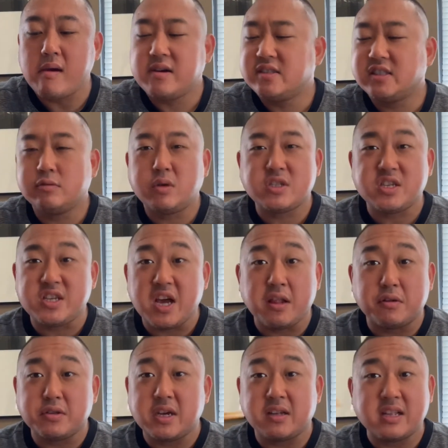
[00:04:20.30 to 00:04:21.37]
It wasn't
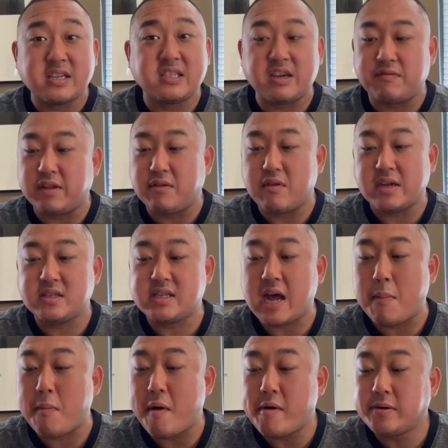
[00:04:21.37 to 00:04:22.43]
yellowtail, that's definitely red
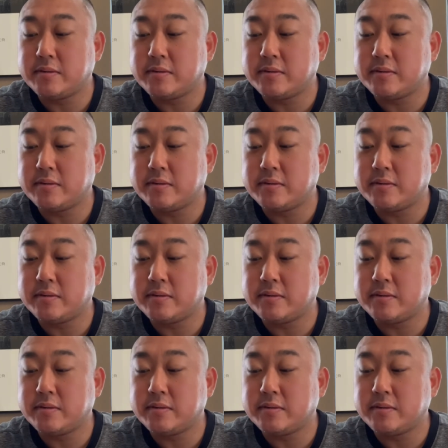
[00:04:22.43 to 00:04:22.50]
snapper.